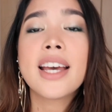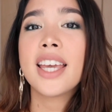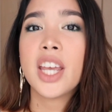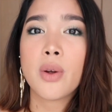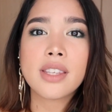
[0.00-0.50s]

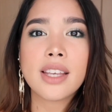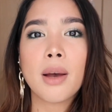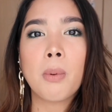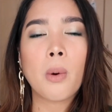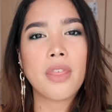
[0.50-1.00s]
Here in
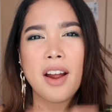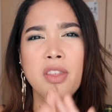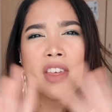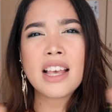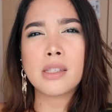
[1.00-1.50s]
Singapore, there
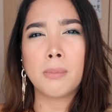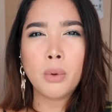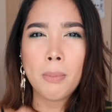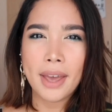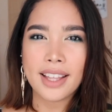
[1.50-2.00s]
are these
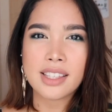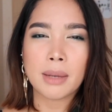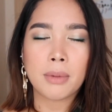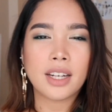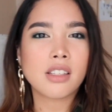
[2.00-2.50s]
blue bins.
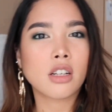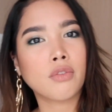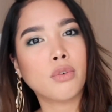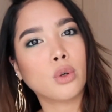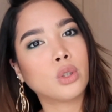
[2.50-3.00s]
I'm gonna insert
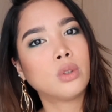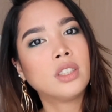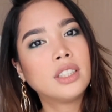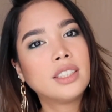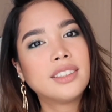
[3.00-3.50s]
a
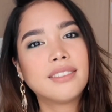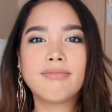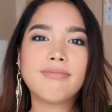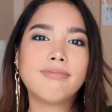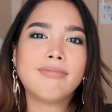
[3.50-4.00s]
photo
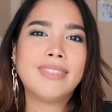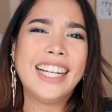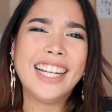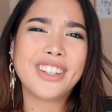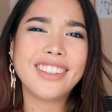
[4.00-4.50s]

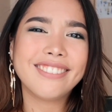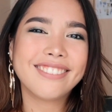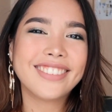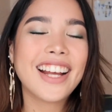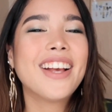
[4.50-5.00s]
here.
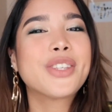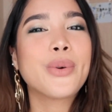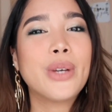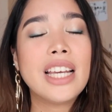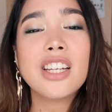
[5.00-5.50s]

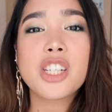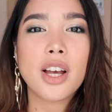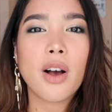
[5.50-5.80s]
So each